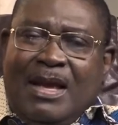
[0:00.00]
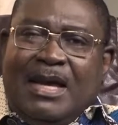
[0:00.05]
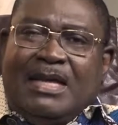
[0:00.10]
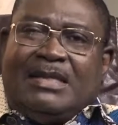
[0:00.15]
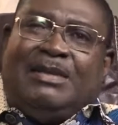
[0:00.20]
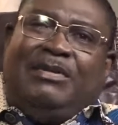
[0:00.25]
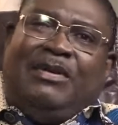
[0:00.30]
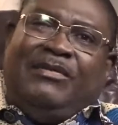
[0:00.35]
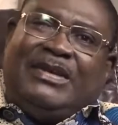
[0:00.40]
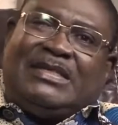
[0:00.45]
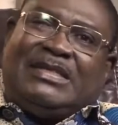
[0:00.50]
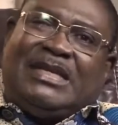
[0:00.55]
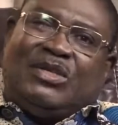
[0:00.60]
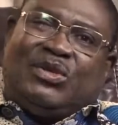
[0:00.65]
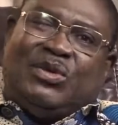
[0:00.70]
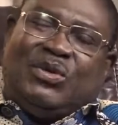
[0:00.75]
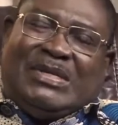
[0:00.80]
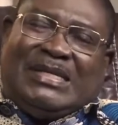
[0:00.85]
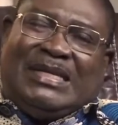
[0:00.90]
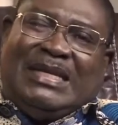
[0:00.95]
And some of us are
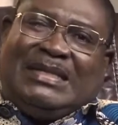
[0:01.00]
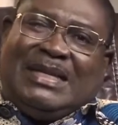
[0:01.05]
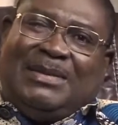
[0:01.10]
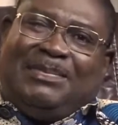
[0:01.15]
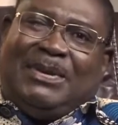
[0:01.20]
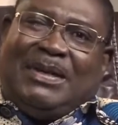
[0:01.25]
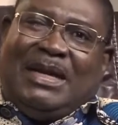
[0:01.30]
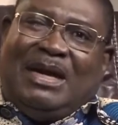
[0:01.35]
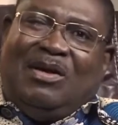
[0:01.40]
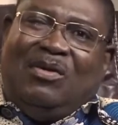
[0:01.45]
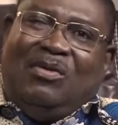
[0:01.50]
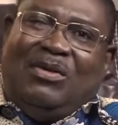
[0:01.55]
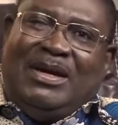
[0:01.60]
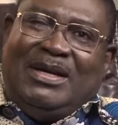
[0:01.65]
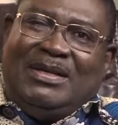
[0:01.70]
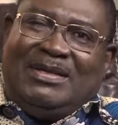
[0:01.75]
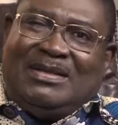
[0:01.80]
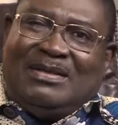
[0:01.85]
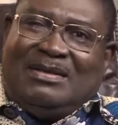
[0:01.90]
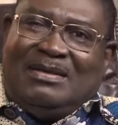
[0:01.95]
so set up in our
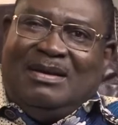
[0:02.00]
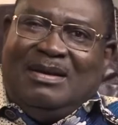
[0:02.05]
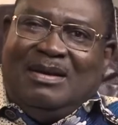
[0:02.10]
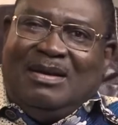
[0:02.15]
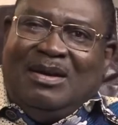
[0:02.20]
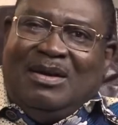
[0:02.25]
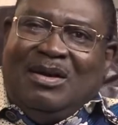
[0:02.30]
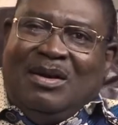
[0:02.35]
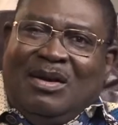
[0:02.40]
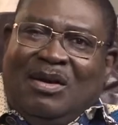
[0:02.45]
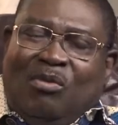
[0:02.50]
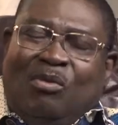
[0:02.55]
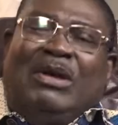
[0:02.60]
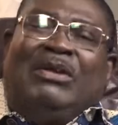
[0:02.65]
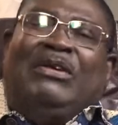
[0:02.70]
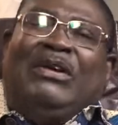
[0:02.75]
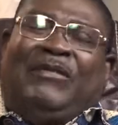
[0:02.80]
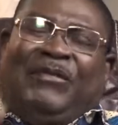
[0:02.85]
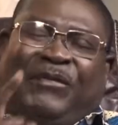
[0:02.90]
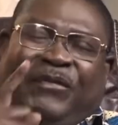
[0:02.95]
ways.
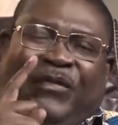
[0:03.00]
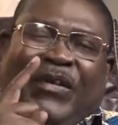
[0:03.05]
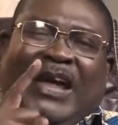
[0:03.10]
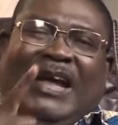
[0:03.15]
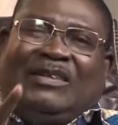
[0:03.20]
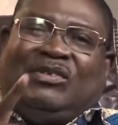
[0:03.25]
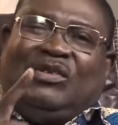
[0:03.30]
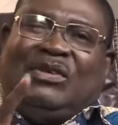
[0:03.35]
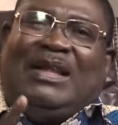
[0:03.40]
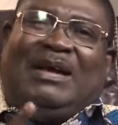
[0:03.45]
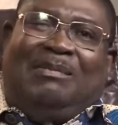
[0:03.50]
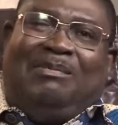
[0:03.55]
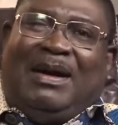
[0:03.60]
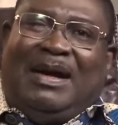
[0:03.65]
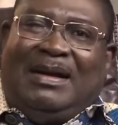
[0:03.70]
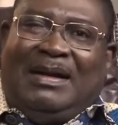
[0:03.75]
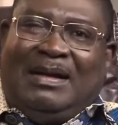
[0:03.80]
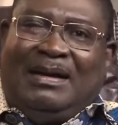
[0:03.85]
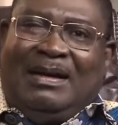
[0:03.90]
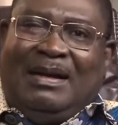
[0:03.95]
We refer to the
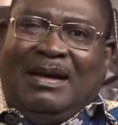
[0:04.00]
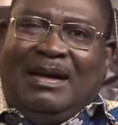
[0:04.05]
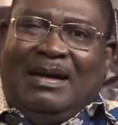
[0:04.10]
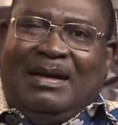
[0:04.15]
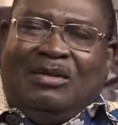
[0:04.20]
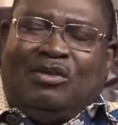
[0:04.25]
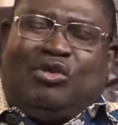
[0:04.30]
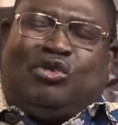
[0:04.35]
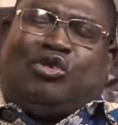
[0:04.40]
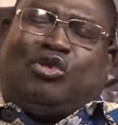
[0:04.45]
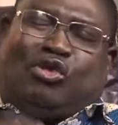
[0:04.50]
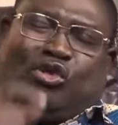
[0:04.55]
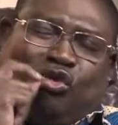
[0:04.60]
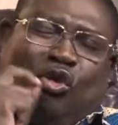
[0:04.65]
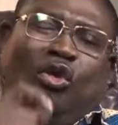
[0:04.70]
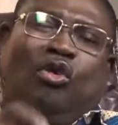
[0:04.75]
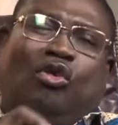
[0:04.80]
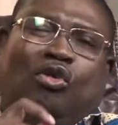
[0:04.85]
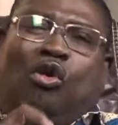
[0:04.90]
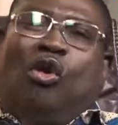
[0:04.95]
Abana,
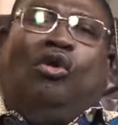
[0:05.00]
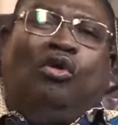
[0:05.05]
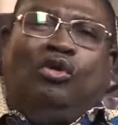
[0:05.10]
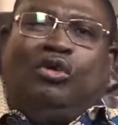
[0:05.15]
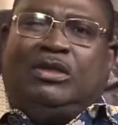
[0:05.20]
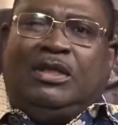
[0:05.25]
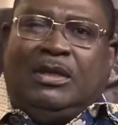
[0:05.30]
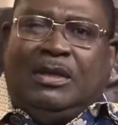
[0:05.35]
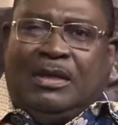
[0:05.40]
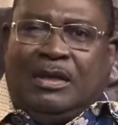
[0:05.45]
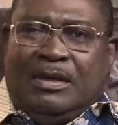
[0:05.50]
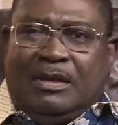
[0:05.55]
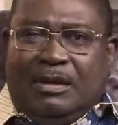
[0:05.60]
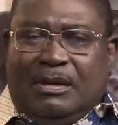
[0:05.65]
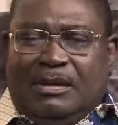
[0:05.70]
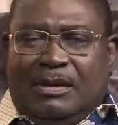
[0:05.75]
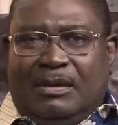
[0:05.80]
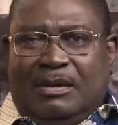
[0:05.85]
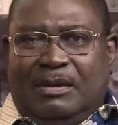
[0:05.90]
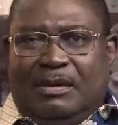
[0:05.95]
stone-cold
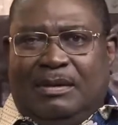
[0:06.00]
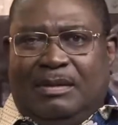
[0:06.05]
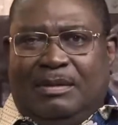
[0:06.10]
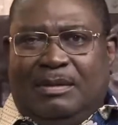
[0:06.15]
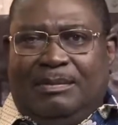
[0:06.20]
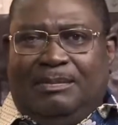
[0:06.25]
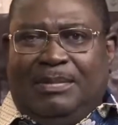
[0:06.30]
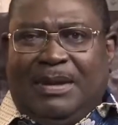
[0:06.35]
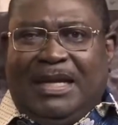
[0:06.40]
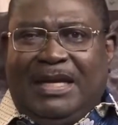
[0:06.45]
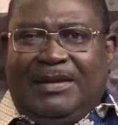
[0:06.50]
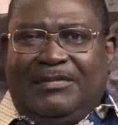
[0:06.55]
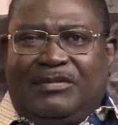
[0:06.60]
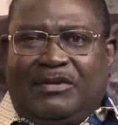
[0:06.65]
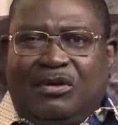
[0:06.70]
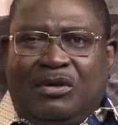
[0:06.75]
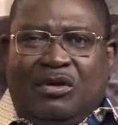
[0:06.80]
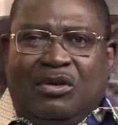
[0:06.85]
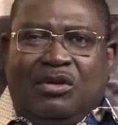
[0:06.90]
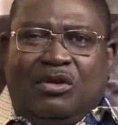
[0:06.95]
beliefs,